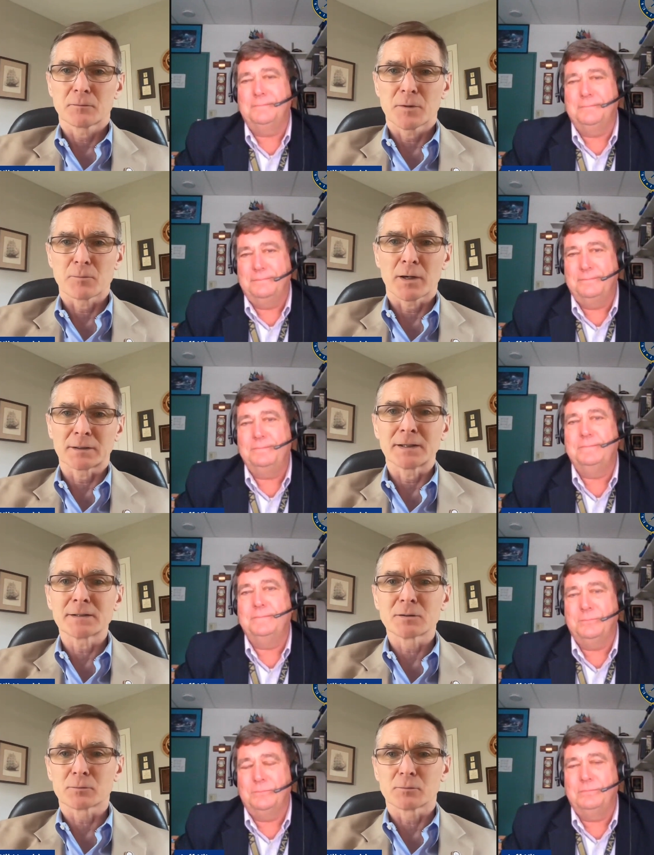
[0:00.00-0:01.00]
Speaker 1: might
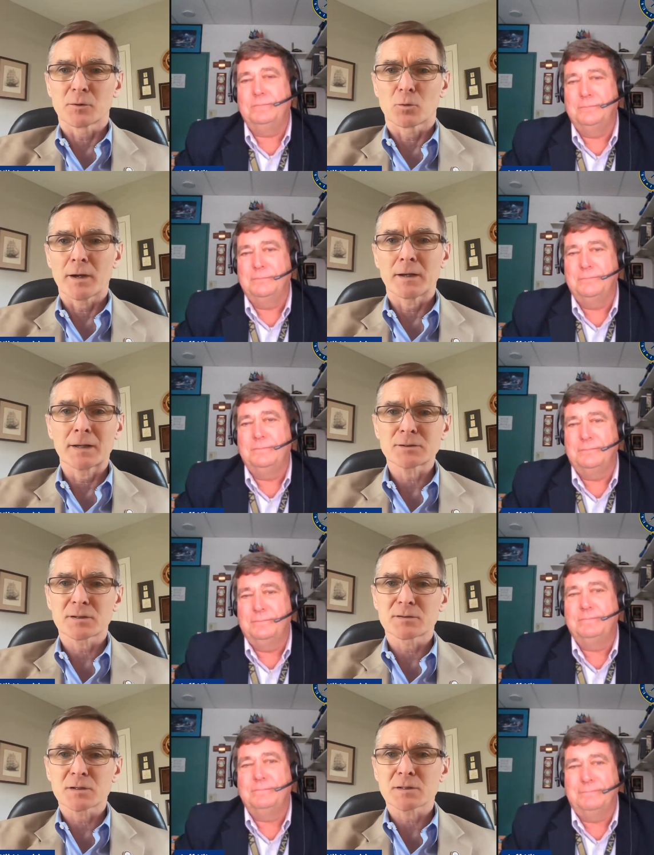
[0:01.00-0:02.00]
lead the way, not to just